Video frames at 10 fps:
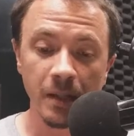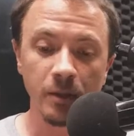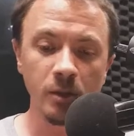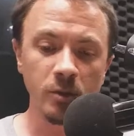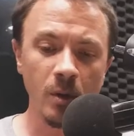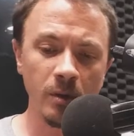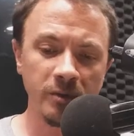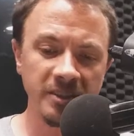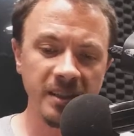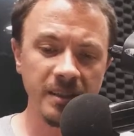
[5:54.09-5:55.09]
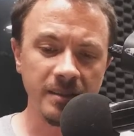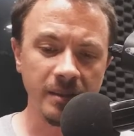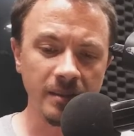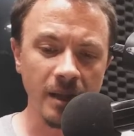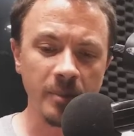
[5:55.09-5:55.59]
The dwarf seized
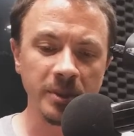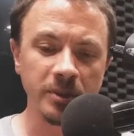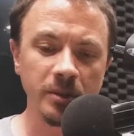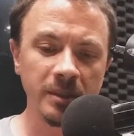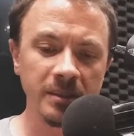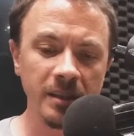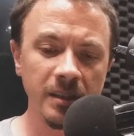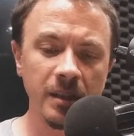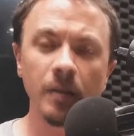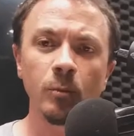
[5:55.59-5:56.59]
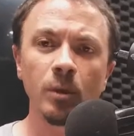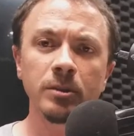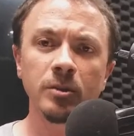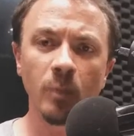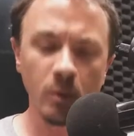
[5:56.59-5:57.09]
his opportunity and
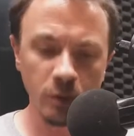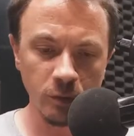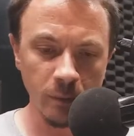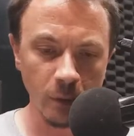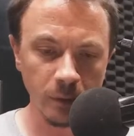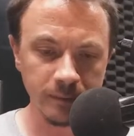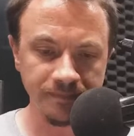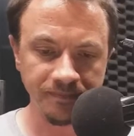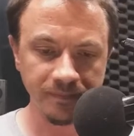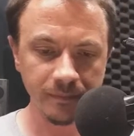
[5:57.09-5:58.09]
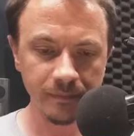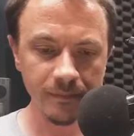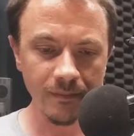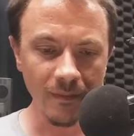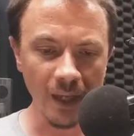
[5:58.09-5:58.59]
once more spoke.
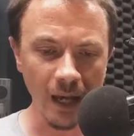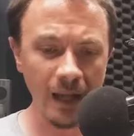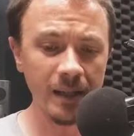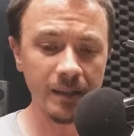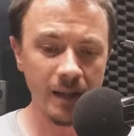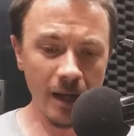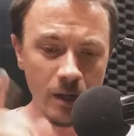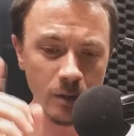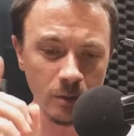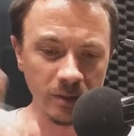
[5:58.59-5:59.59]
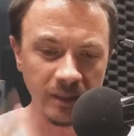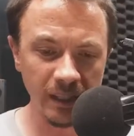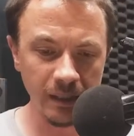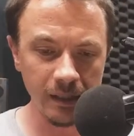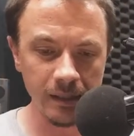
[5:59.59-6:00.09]
"I now
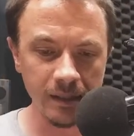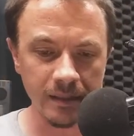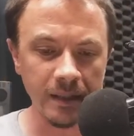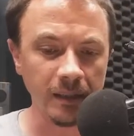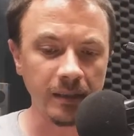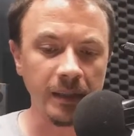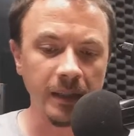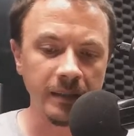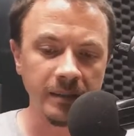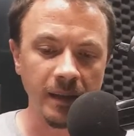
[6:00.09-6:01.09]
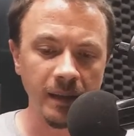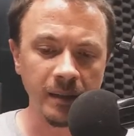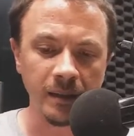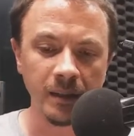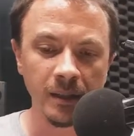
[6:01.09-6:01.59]
see distinctly," he
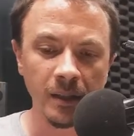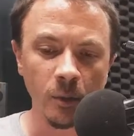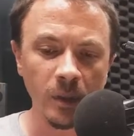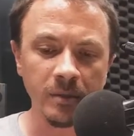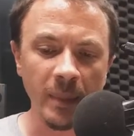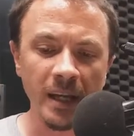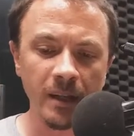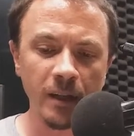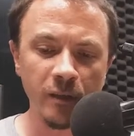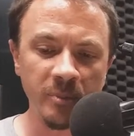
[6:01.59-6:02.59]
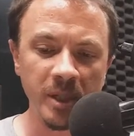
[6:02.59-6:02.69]
said, "what manner of